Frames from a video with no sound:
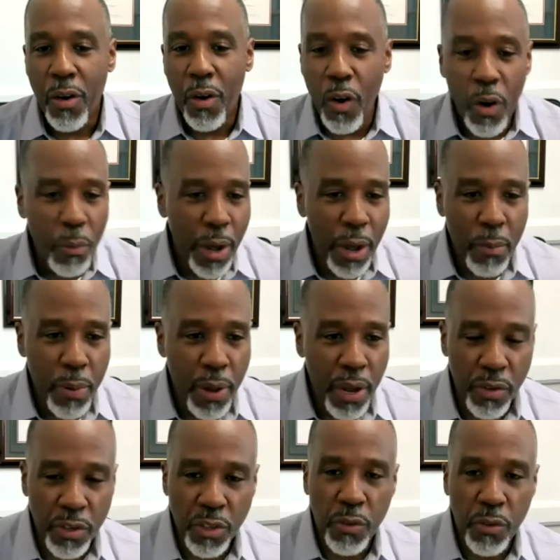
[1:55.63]
All my
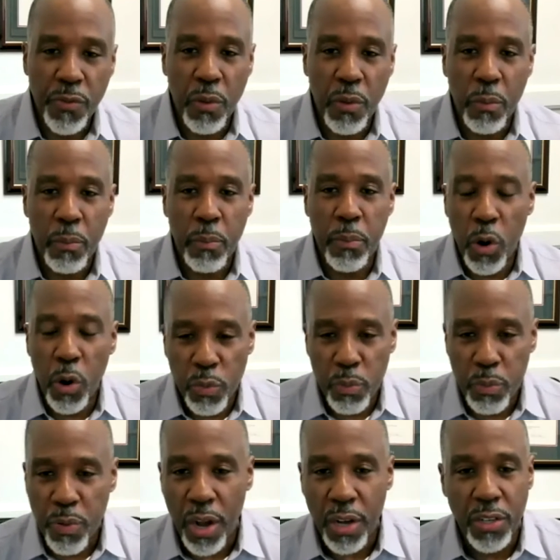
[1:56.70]
parents are from both
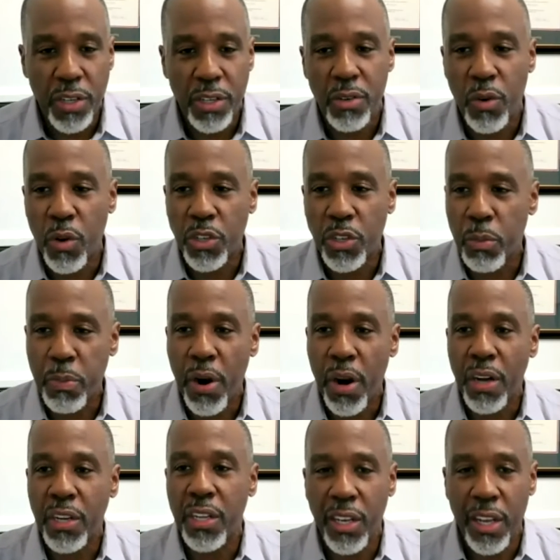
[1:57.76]
projects, Orchard
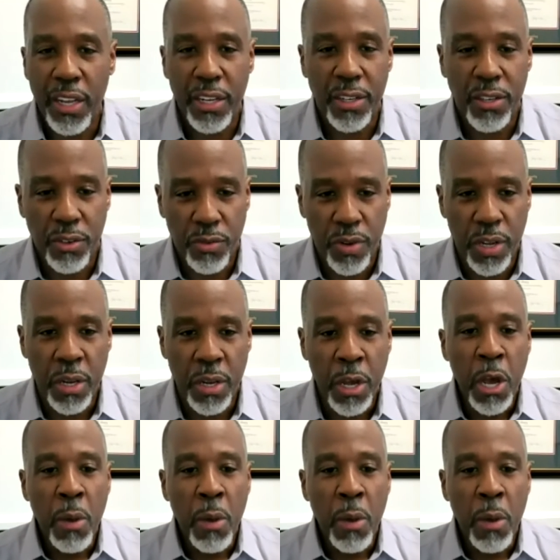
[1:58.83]
Park and Leonard Street.